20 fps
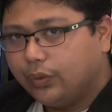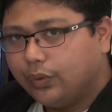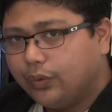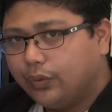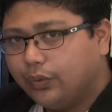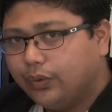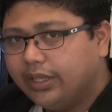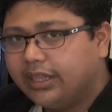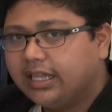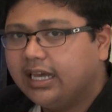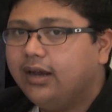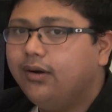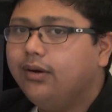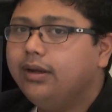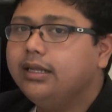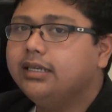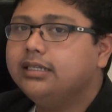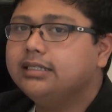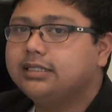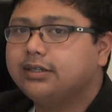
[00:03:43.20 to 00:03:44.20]
With how
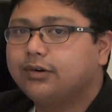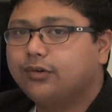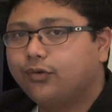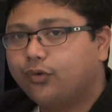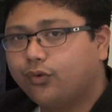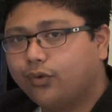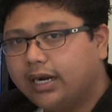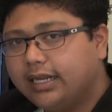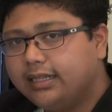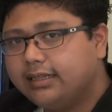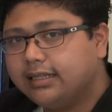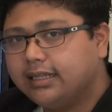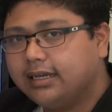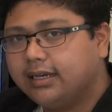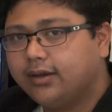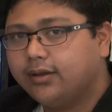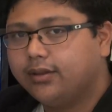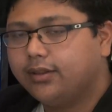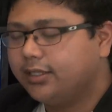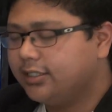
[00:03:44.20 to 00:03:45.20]
it is right
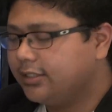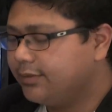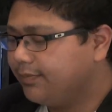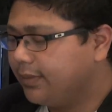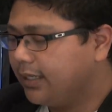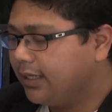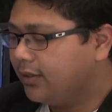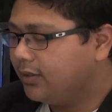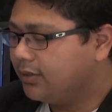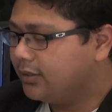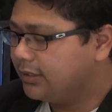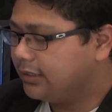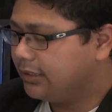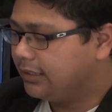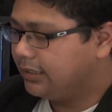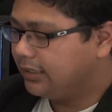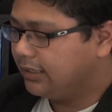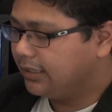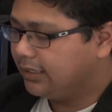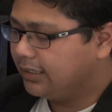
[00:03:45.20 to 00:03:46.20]
now, this mouse
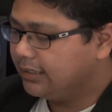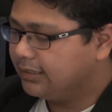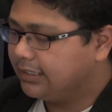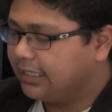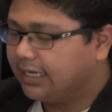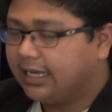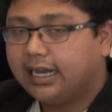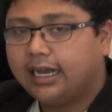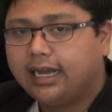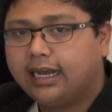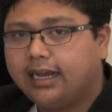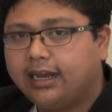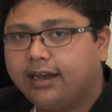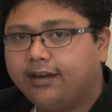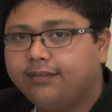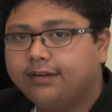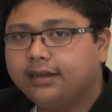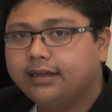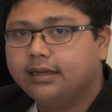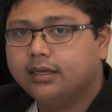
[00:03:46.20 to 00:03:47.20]
does
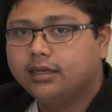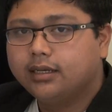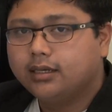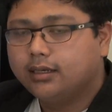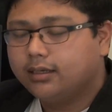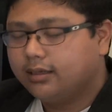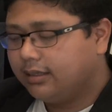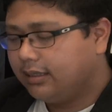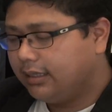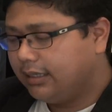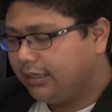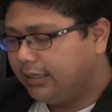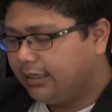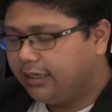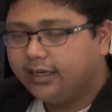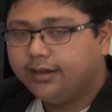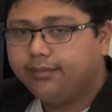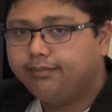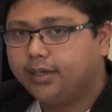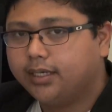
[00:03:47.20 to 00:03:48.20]
have
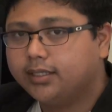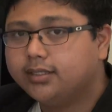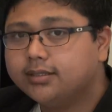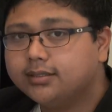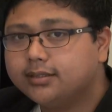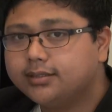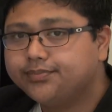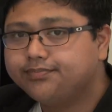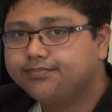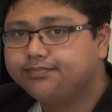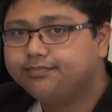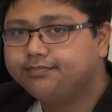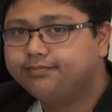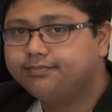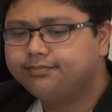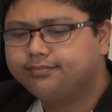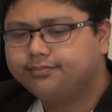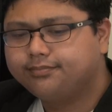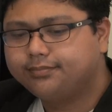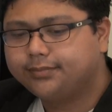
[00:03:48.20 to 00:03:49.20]
9 buttons.
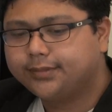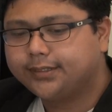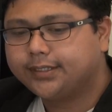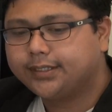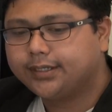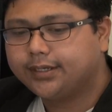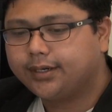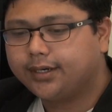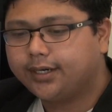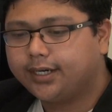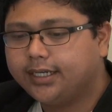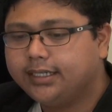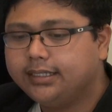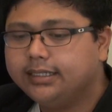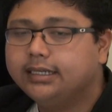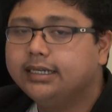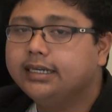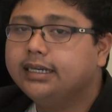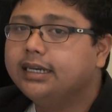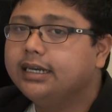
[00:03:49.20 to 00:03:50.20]
Alright?
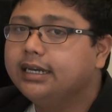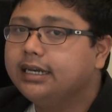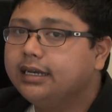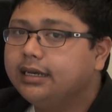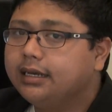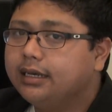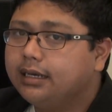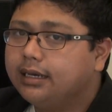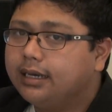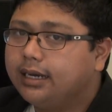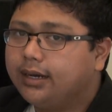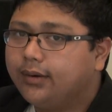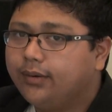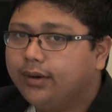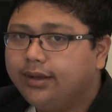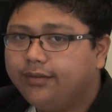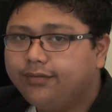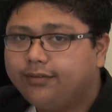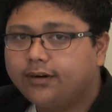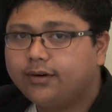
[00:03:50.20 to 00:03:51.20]

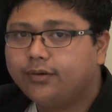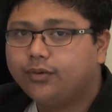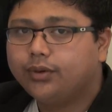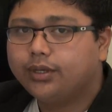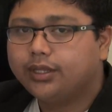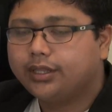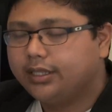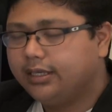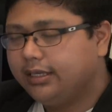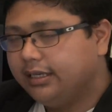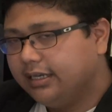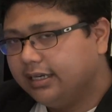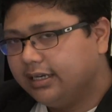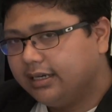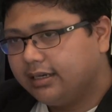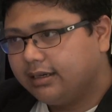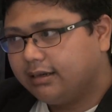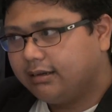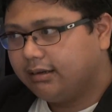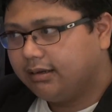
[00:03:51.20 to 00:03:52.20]
However, with
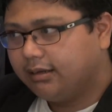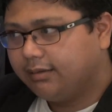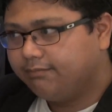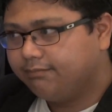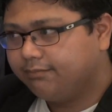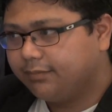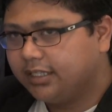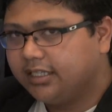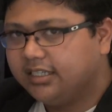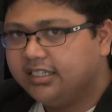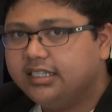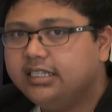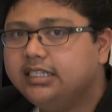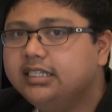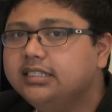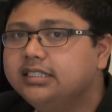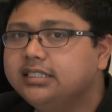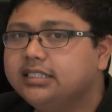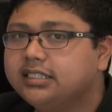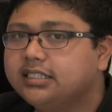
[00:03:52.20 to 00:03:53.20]
the
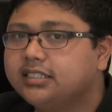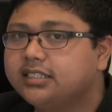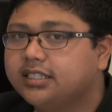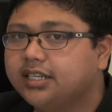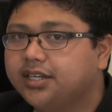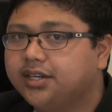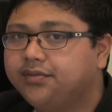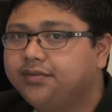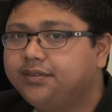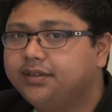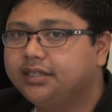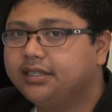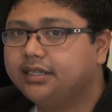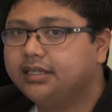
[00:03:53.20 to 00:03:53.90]
easy shift,